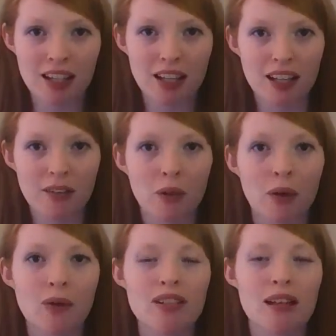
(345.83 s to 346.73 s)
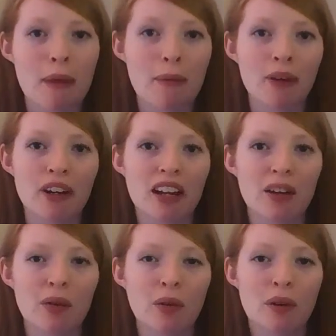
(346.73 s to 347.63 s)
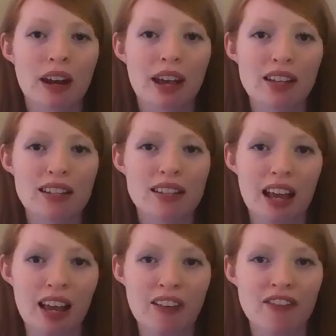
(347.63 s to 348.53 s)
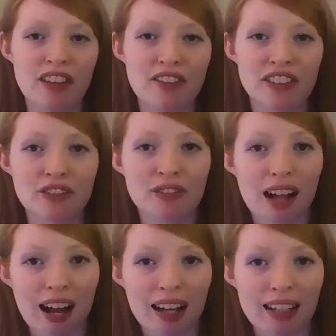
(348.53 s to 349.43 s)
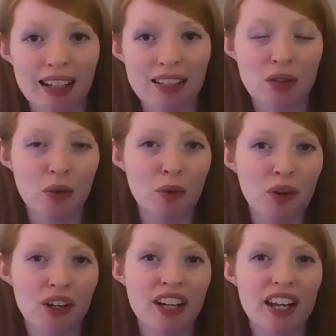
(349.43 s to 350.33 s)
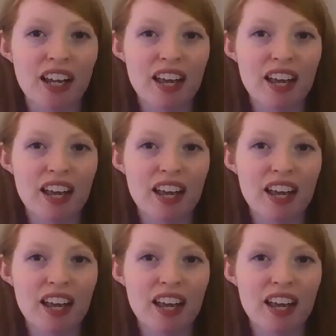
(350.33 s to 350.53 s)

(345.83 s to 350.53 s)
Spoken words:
It either holds a memory, or it's a favorite ride, or